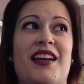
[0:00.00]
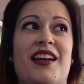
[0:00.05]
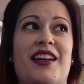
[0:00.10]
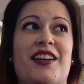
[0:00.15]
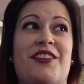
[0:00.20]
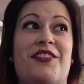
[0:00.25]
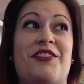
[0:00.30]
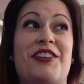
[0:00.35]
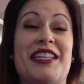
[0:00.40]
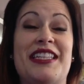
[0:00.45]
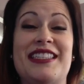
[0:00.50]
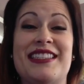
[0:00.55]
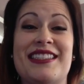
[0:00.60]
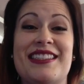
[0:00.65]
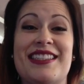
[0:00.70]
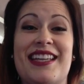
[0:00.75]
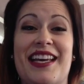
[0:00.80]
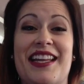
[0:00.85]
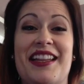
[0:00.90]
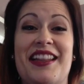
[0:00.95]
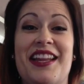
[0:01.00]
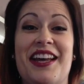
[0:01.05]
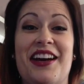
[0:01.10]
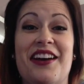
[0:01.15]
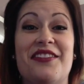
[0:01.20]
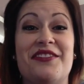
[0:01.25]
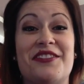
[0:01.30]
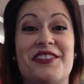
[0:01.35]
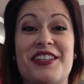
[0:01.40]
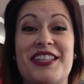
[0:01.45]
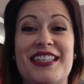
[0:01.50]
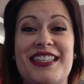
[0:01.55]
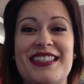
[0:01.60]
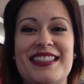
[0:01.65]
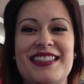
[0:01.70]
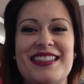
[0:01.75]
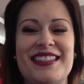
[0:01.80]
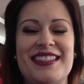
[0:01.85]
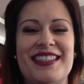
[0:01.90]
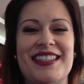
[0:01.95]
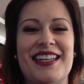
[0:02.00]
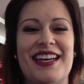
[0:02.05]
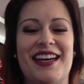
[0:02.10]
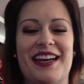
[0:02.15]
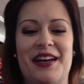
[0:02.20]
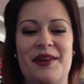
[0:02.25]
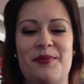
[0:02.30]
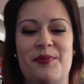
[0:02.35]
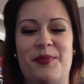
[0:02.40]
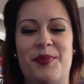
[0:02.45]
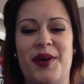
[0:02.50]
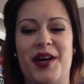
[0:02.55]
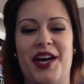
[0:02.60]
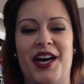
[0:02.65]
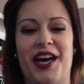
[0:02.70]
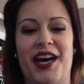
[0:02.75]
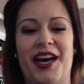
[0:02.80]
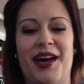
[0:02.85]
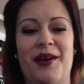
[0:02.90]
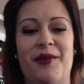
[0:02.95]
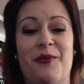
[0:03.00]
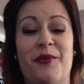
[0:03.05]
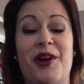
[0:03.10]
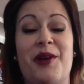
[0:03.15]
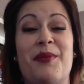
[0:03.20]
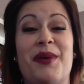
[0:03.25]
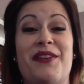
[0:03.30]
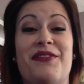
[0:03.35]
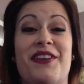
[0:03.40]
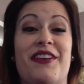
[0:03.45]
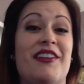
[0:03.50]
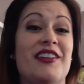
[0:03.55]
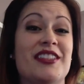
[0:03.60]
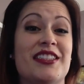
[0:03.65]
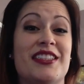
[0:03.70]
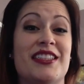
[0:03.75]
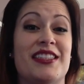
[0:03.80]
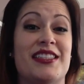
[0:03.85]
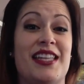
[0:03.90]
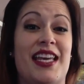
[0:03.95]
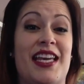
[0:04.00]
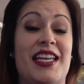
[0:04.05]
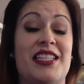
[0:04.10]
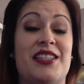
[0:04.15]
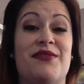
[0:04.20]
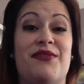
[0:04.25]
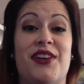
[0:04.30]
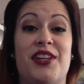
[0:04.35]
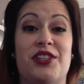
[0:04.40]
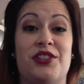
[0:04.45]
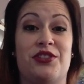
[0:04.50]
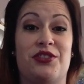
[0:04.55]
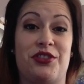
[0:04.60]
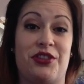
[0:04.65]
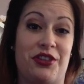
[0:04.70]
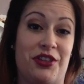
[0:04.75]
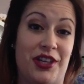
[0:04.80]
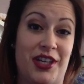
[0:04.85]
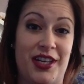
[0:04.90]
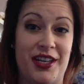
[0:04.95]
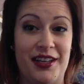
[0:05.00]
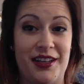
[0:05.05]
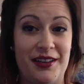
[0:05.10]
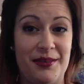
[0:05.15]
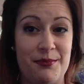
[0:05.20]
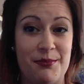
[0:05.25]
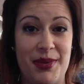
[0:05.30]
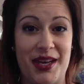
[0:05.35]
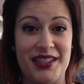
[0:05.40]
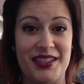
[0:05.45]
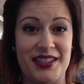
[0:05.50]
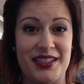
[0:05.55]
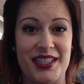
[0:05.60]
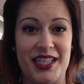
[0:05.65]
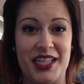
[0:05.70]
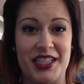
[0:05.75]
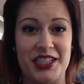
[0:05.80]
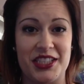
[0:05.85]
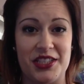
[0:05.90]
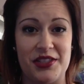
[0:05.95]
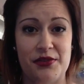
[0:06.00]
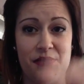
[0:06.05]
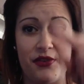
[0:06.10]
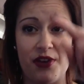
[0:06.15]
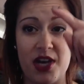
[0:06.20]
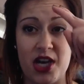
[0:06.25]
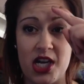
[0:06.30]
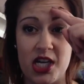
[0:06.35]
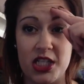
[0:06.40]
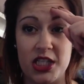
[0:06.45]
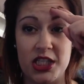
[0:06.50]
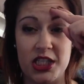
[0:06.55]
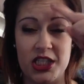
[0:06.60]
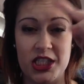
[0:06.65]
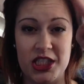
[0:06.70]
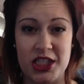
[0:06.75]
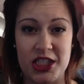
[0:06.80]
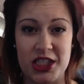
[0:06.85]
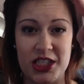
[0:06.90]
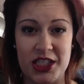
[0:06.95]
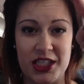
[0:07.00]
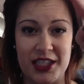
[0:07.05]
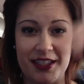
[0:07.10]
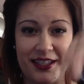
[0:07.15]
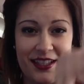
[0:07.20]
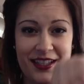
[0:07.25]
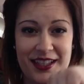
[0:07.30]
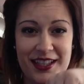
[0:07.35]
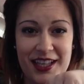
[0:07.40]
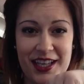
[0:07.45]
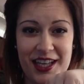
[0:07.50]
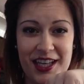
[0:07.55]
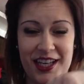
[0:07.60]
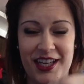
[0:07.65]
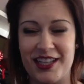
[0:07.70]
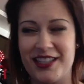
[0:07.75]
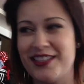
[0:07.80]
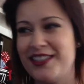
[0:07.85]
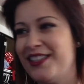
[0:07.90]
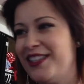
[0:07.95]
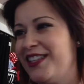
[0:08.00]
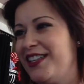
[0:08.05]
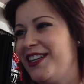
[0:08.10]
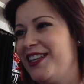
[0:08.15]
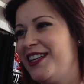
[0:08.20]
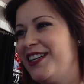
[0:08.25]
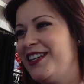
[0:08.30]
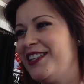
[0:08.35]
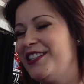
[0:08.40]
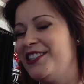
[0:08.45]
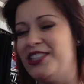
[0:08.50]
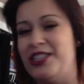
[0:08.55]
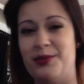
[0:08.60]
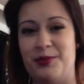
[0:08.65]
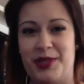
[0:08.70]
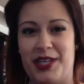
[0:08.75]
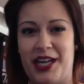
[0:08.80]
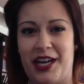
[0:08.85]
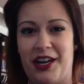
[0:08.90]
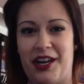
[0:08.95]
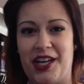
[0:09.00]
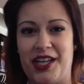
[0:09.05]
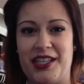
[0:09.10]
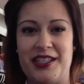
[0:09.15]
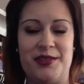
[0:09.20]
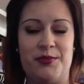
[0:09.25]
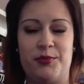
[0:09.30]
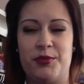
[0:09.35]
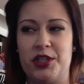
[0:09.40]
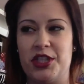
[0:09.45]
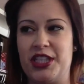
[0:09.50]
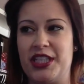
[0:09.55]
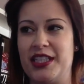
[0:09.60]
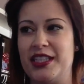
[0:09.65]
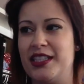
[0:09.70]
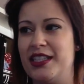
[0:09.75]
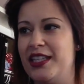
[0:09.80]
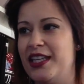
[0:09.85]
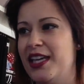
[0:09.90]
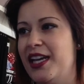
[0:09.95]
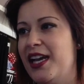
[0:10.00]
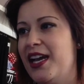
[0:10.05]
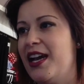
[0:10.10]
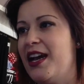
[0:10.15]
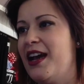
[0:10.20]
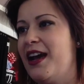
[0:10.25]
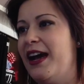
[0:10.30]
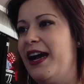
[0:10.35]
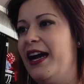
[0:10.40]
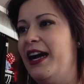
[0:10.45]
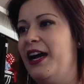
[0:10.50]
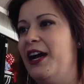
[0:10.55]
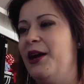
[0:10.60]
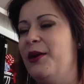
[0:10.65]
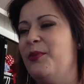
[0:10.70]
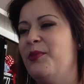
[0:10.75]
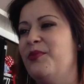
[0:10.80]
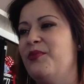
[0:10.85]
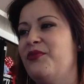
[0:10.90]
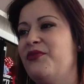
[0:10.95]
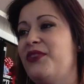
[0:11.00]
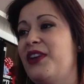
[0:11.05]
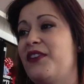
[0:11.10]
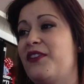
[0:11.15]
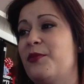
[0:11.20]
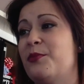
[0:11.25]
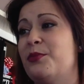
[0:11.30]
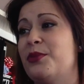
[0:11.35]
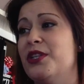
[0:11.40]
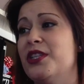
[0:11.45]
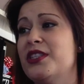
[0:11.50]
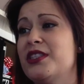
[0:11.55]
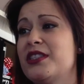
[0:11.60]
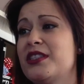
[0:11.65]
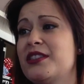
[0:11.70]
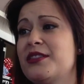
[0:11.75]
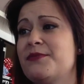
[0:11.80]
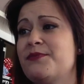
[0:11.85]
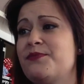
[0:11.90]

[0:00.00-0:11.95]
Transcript: Grease. I love Grease. But one of my favorites is Ace Ventura, Pet Detective. Yeah. Jim Carrey, he's brilliant. Favorite books?